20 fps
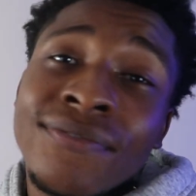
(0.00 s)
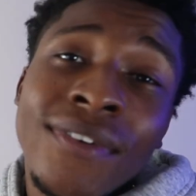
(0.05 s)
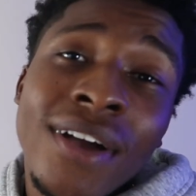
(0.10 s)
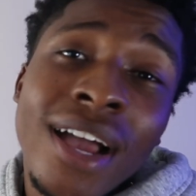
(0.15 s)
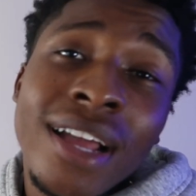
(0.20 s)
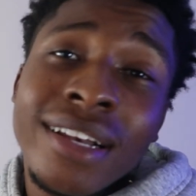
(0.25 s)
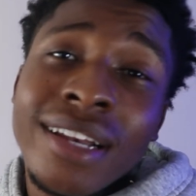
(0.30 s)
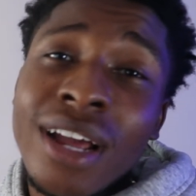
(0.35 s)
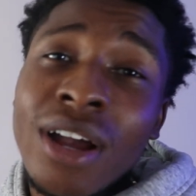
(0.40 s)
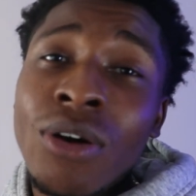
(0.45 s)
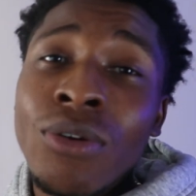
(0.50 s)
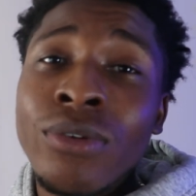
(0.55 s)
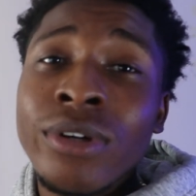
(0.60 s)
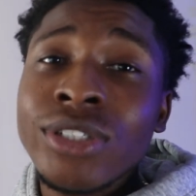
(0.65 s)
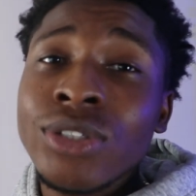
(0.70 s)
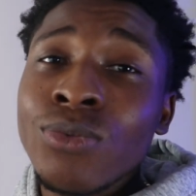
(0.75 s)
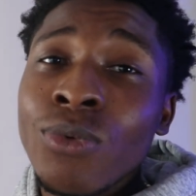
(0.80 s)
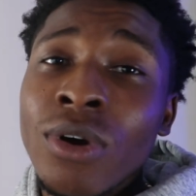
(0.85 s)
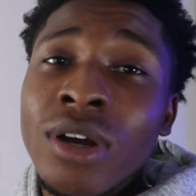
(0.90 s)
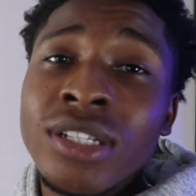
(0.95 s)
find out
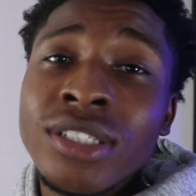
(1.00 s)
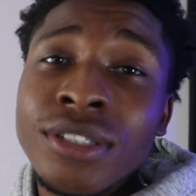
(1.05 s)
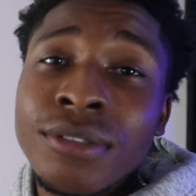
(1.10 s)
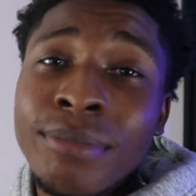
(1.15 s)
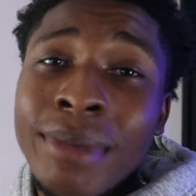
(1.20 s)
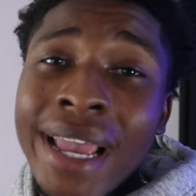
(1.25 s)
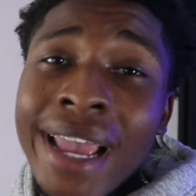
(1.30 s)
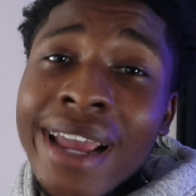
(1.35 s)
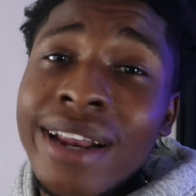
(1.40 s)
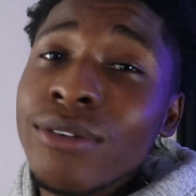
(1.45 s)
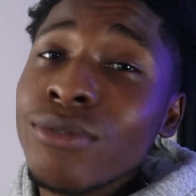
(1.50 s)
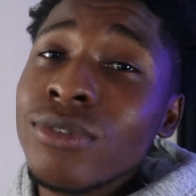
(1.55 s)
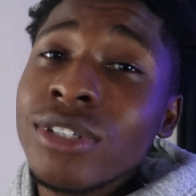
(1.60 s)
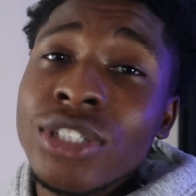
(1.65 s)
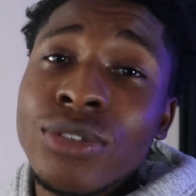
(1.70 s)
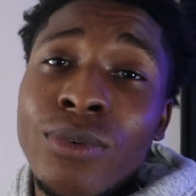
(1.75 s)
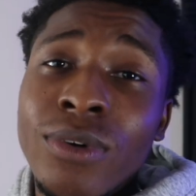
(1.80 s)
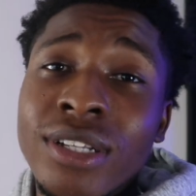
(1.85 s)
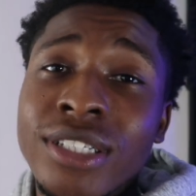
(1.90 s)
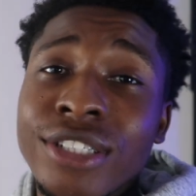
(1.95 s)
which ones are bad and
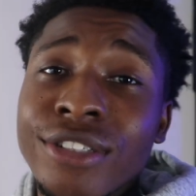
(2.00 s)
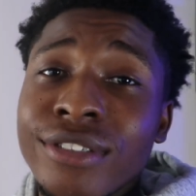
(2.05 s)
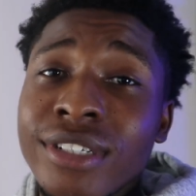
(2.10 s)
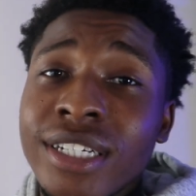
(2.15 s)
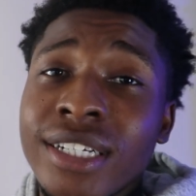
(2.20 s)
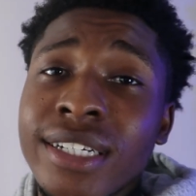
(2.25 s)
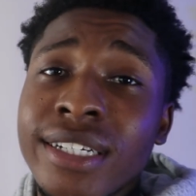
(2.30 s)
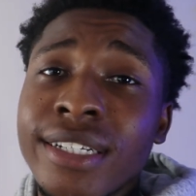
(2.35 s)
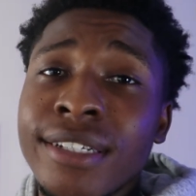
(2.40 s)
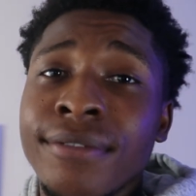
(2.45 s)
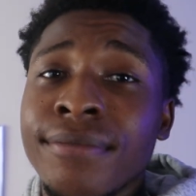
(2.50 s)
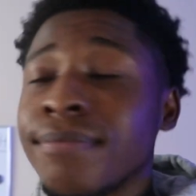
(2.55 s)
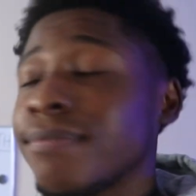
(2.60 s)
which ones are good.